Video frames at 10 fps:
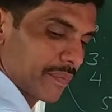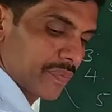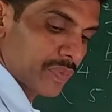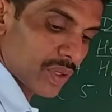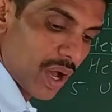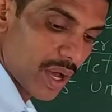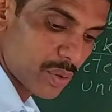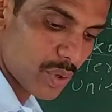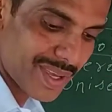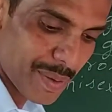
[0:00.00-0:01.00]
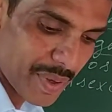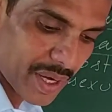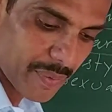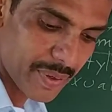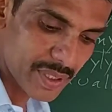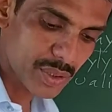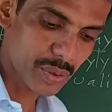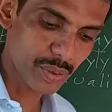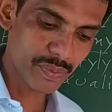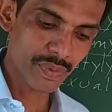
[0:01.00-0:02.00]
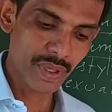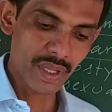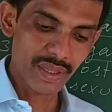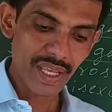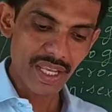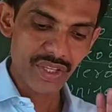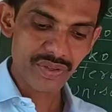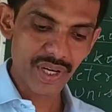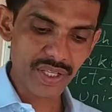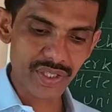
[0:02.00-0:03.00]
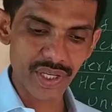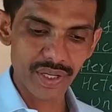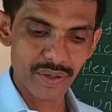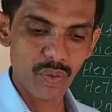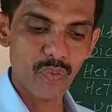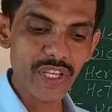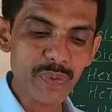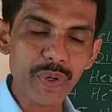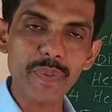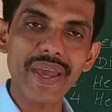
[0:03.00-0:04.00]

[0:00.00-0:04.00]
Herkogamy refers to the structure which prevents